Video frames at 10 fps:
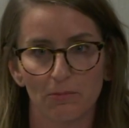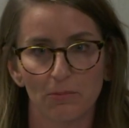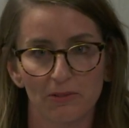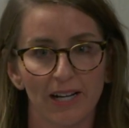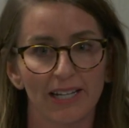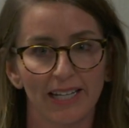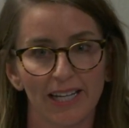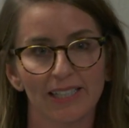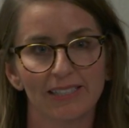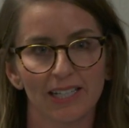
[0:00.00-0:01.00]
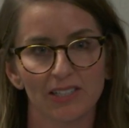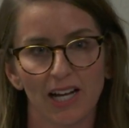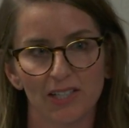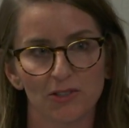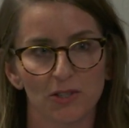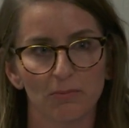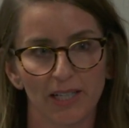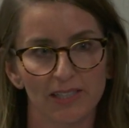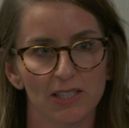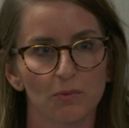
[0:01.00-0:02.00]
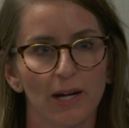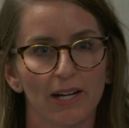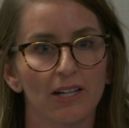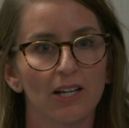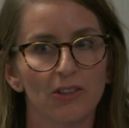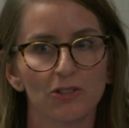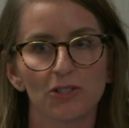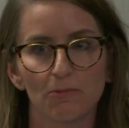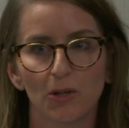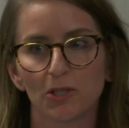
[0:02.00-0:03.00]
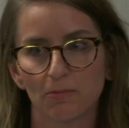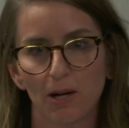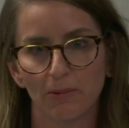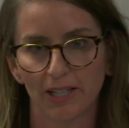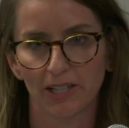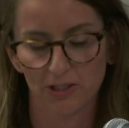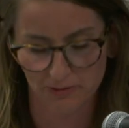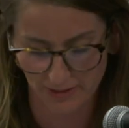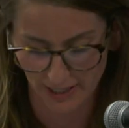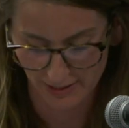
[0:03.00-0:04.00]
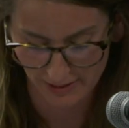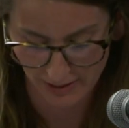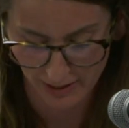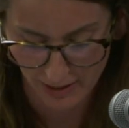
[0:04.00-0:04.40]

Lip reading: providing hand sanitizers in places where there's the most public interface.